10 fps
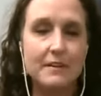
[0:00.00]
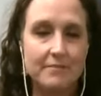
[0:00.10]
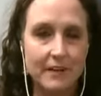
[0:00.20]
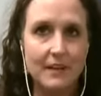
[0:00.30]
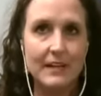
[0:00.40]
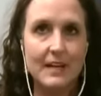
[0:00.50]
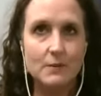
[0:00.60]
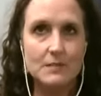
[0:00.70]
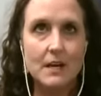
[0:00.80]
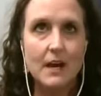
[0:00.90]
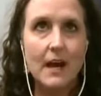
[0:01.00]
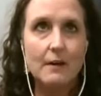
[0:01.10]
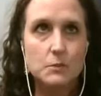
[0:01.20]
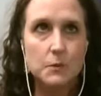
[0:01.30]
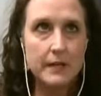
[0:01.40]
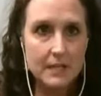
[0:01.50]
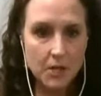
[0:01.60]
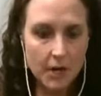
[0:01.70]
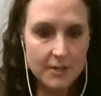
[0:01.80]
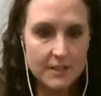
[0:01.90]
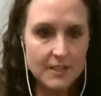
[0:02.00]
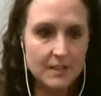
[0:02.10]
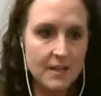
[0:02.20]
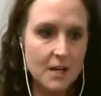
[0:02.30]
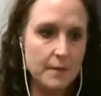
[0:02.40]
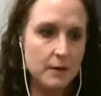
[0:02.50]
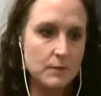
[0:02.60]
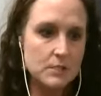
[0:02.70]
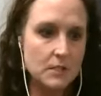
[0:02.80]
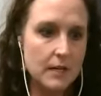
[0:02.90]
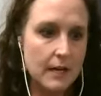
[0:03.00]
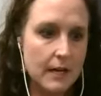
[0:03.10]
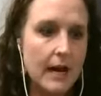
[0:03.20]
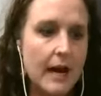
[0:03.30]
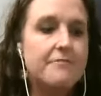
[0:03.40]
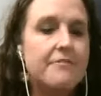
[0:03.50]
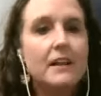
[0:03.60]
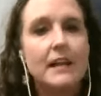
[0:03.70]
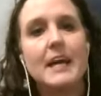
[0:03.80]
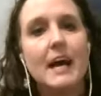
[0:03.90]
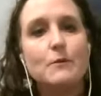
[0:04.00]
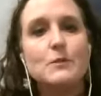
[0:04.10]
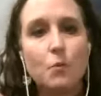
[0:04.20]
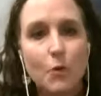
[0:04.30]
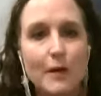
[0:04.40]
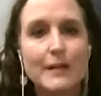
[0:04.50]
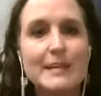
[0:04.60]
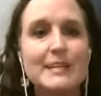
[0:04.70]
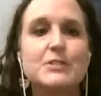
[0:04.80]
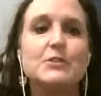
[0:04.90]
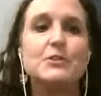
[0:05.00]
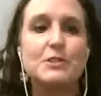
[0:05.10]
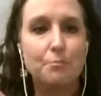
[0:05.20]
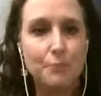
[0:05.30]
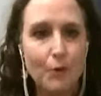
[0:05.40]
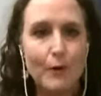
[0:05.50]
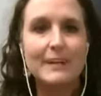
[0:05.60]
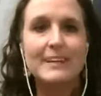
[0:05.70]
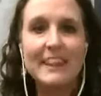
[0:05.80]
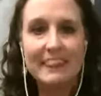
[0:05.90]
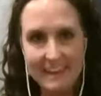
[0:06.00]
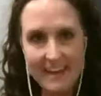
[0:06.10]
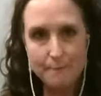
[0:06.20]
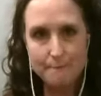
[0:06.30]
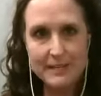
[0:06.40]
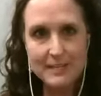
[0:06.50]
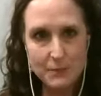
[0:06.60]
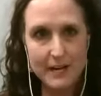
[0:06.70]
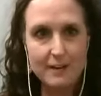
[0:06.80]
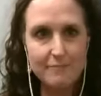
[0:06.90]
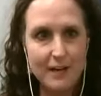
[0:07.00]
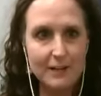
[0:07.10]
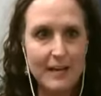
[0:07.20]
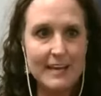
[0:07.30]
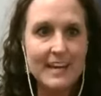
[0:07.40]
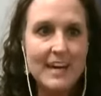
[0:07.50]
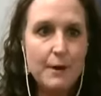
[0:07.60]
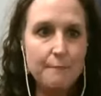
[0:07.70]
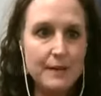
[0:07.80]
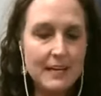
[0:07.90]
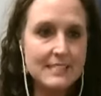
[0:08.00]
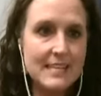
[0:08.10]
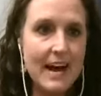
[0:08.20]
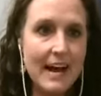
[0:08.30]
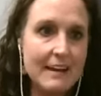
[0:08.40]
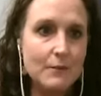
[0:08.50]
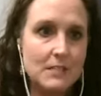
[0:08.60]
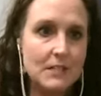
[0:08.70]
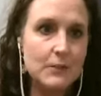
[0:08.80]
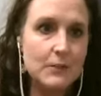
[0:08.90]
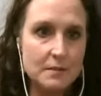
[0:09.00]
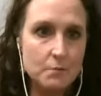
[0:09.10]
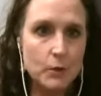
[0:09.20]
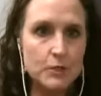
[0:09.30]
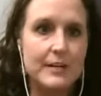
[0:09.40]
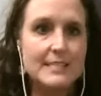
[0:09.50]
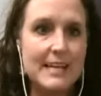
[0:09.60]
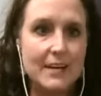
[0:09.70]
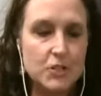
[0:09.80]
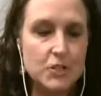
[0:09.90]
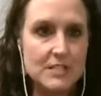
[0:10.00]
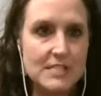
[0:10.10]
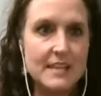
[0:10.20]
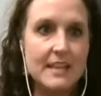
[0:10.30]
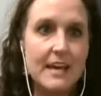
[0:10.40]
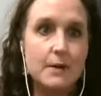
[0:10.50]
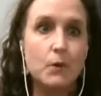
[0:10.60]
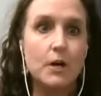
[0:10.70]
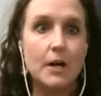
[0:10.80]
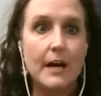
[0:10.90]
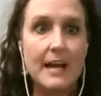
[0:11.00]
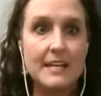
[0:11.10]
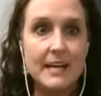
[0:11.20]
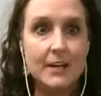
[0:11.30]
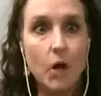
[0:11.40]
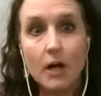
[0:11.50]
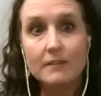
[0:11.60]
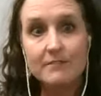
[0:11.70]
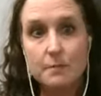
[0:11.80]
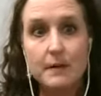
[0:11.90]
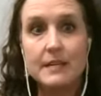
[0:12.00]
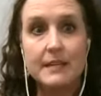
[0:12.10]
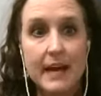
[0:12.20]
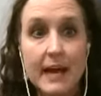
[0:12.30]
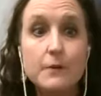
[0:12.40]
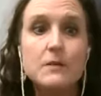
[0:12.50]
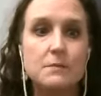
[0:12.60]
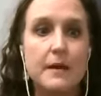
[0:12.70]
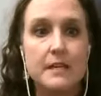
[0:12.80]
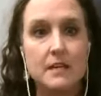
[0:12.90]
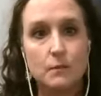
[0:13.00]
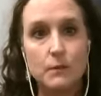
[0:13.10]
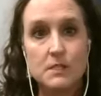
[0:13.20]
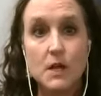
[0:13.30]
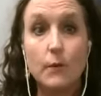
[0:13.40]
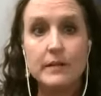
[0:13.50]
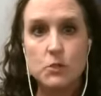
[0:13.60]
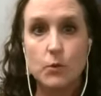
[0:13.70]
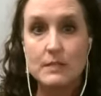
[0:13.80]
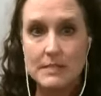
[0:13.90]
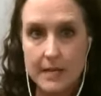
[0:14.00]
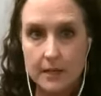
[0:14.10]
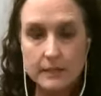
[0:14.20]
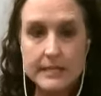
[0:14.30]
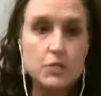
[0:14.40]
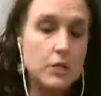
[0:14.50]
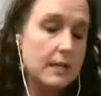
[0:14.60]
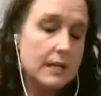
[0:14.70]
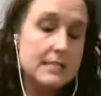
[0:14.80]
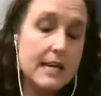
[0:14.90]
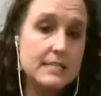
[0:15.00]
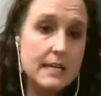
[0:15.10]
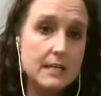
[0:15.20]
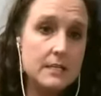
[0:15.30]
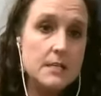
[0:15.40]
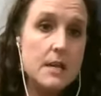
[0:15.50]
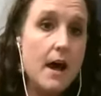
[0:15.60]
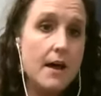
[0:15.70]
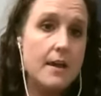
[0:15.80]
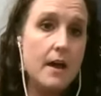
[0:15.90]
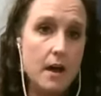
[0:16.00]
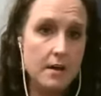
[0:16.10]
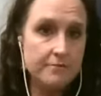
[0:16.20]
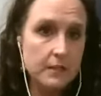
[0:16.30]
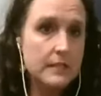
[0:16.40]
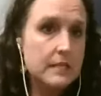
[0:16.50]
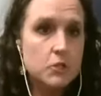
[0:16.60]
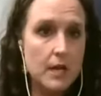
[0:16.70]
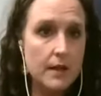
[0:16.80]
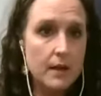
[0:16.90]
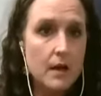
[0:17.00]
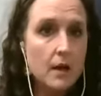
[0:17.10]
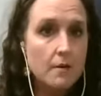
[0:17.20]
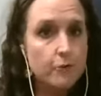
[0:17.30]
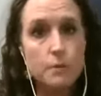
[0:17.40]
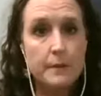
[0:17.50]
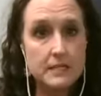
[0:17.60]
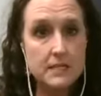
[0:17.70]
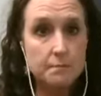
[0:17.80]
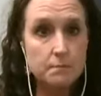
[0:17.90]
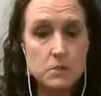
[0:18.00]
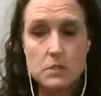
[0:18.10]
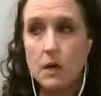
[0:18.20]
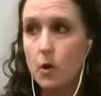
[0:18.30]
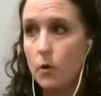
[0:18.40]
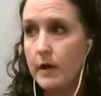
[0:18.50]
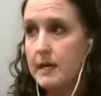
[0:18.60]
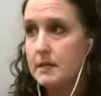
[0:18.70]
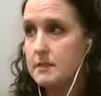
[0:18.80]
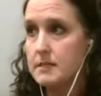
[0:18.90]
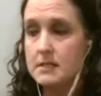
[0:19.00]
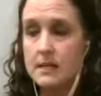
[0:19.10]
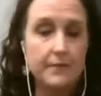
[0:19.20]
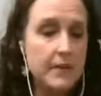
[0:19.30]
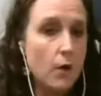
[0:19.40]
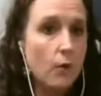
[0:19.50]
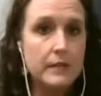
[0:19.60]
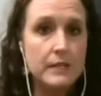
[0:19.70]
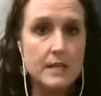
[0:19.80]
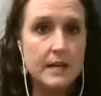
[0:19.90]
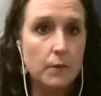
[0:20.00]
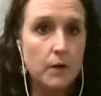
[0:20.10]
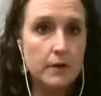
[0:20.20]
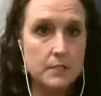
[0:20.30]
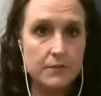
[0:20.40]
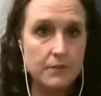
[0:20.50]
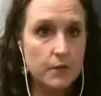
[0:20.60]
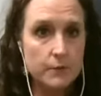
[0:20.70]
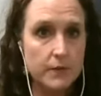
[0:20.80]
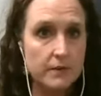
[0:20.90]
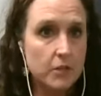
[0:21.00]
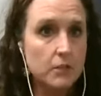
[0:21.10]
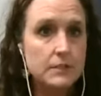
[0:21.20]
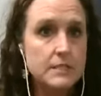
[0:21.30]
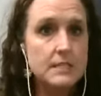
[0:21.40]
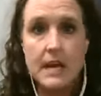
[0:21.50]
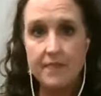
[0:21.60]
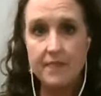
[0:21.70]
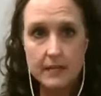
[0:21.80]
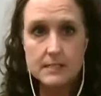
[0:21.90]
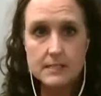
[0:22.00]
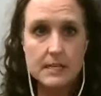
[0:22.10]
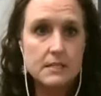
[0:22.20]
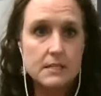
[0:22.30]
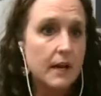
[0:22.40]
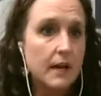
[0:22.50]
I felt like I was I was working harder than them. I was I felt like I was working to support them is what I felt like, because I was closing more transactions than they were. And yet all of the money that I was making was going towards their lead gen, because I take none of the lead gen for my team. So it does not, the only thing I work is sphere and referrals, and that is it.